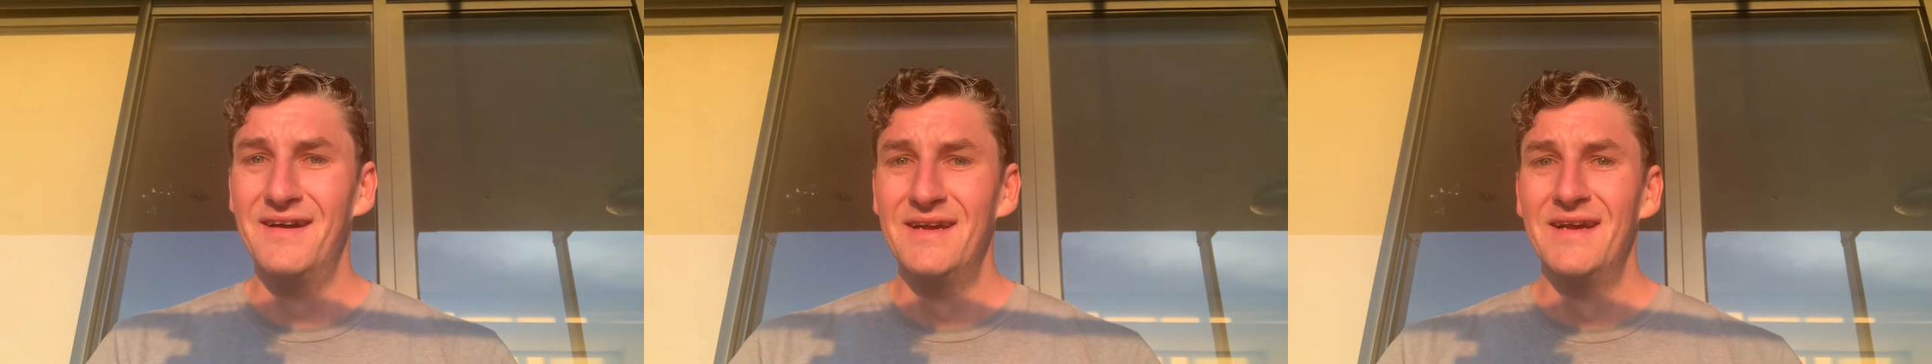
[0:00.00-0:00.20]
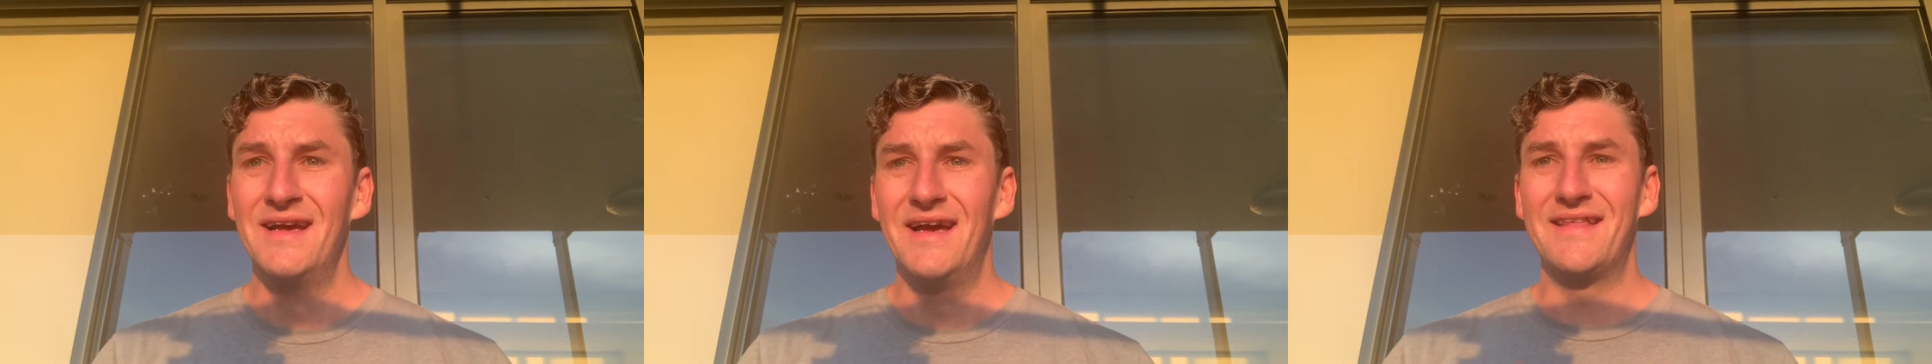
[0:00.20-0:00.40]

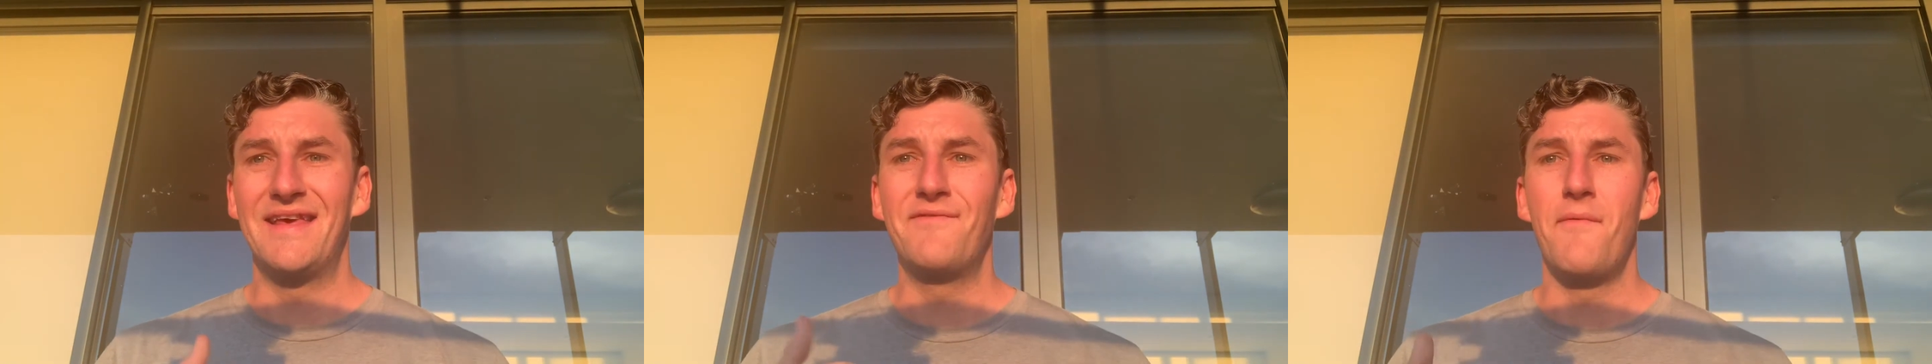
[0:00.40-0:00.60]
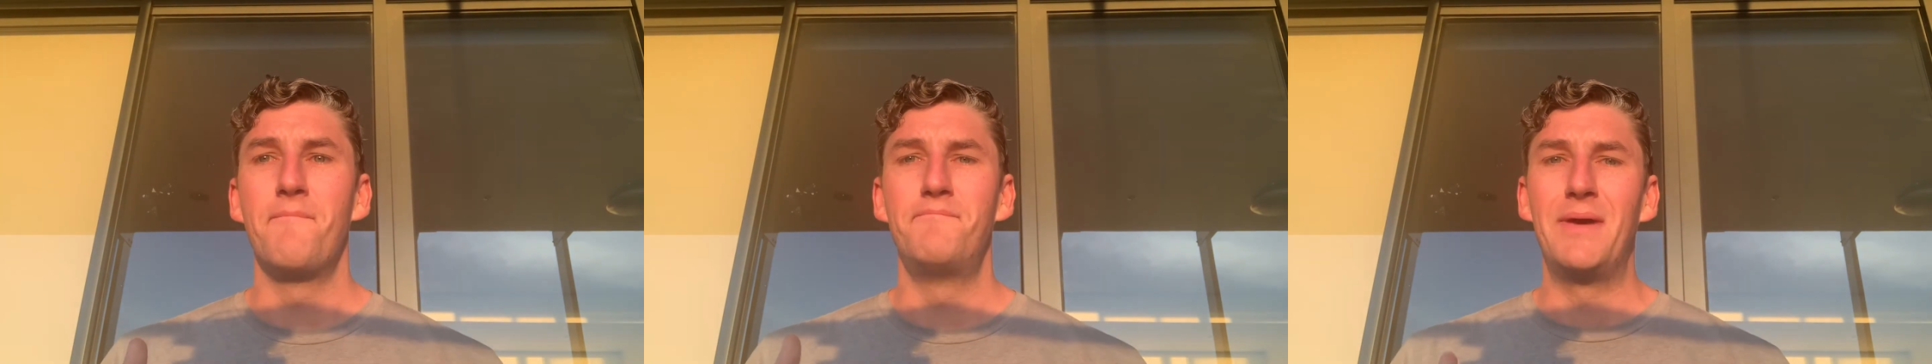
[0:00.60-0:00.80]
It's
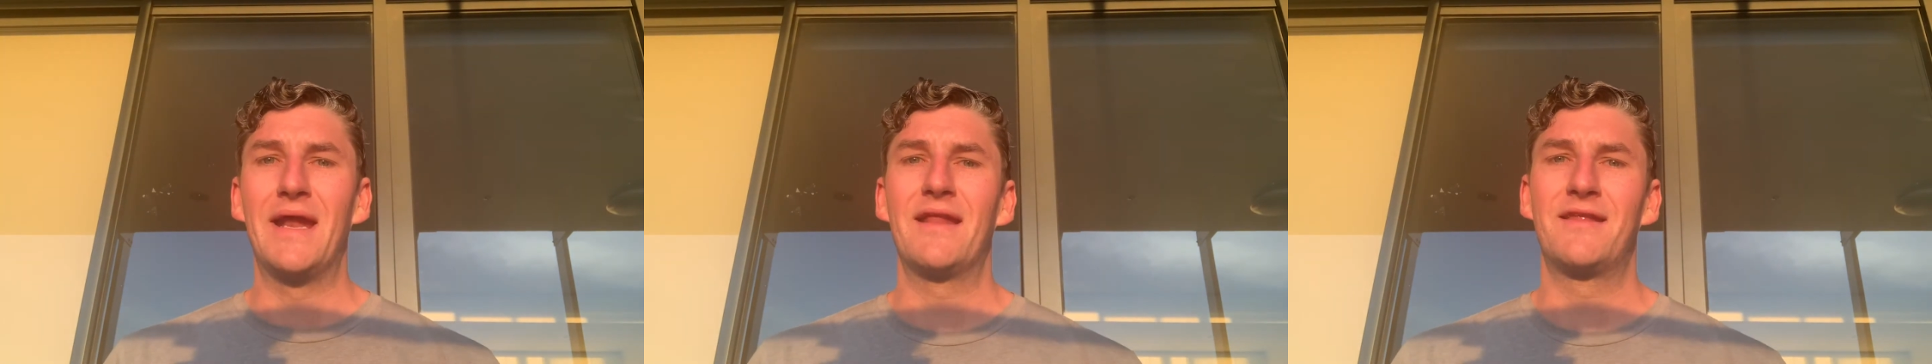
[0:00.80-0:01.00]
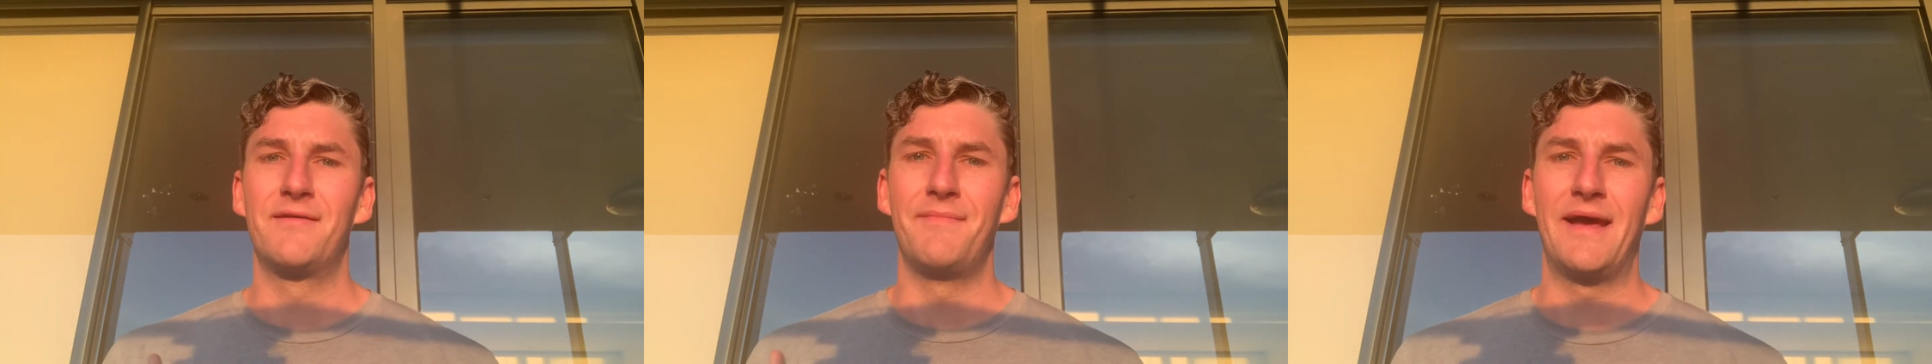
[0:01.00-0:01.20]
even
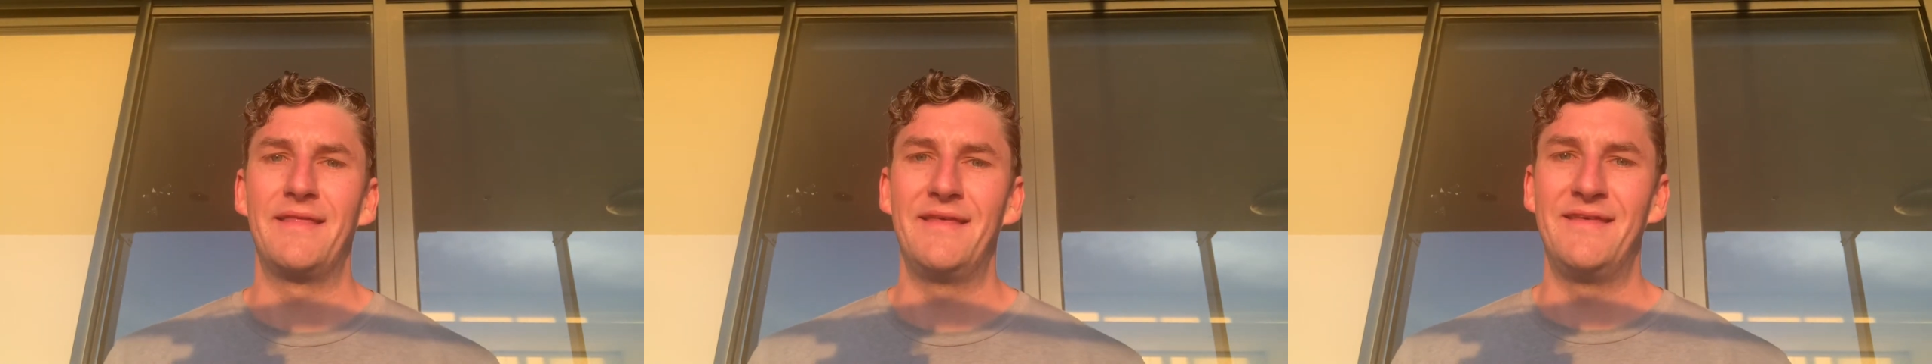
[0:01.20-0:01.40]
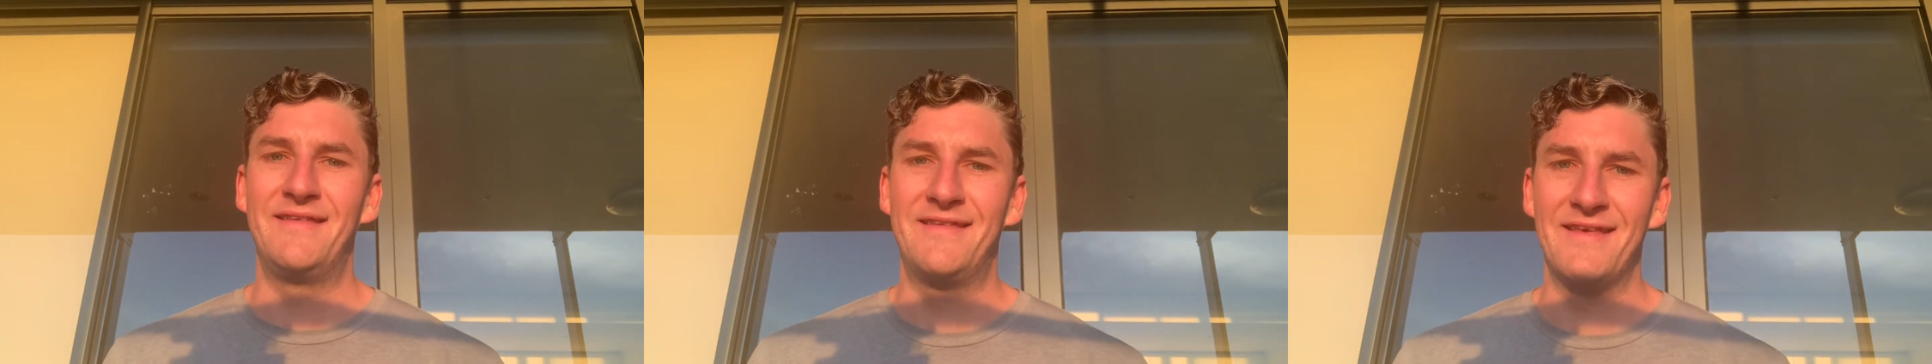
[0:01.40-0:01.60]
better to make these